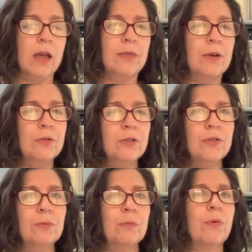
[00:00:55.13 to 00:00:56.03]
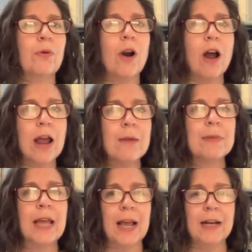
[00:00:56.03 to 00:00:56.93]
Those are prime
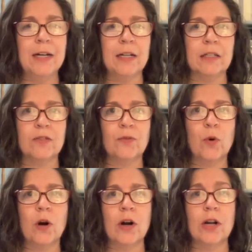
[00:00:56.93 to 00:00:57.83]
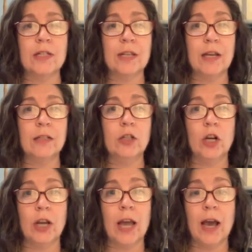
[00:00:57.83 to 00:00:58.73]
candidates for a second
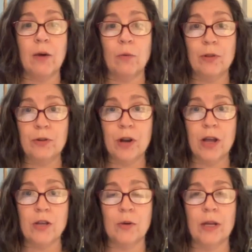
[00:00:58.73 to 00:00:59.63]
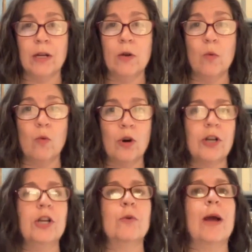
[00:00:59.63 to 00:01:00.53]
look at whether or not you can
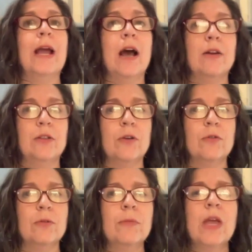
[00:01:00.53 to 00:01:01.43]
work your way out of those.